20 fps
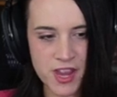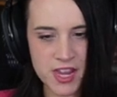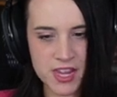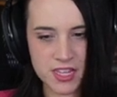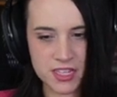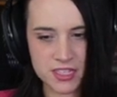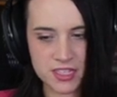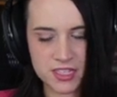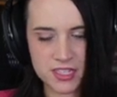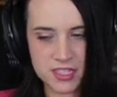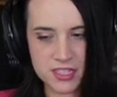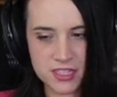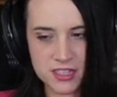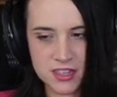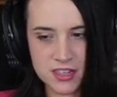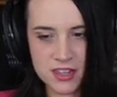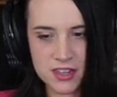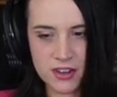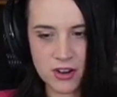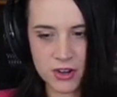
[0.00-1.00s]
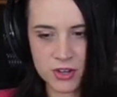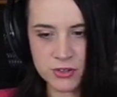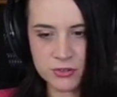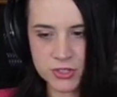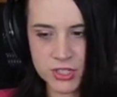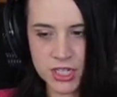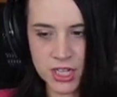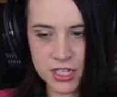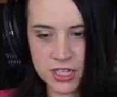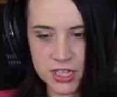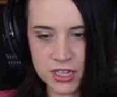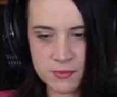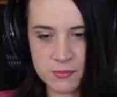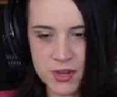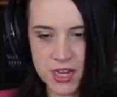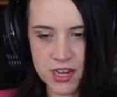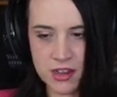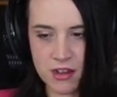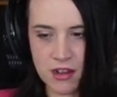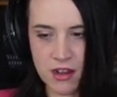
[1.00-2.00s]
face. Are you telling
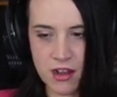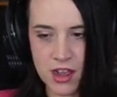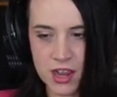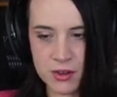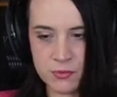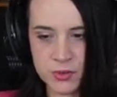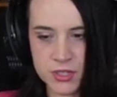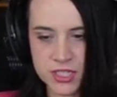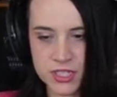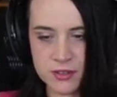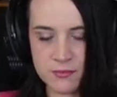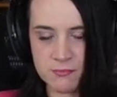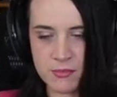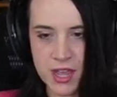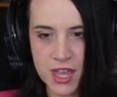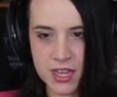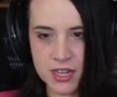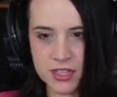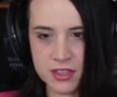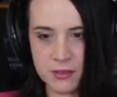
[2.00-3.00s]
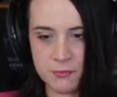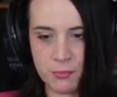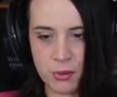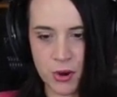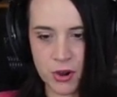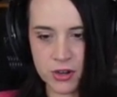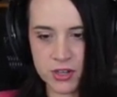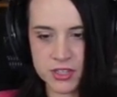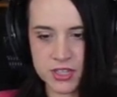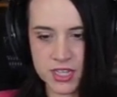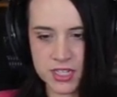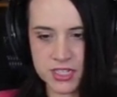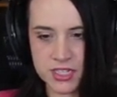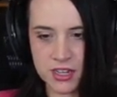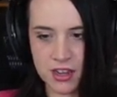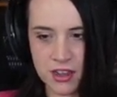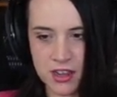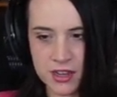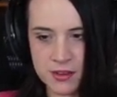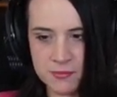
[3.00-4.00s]
me I was the man in the park that
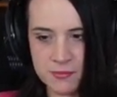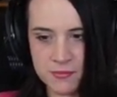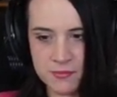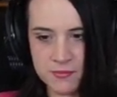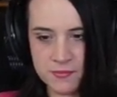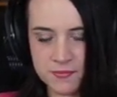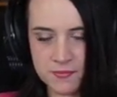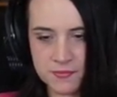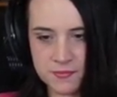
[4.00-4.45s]
time?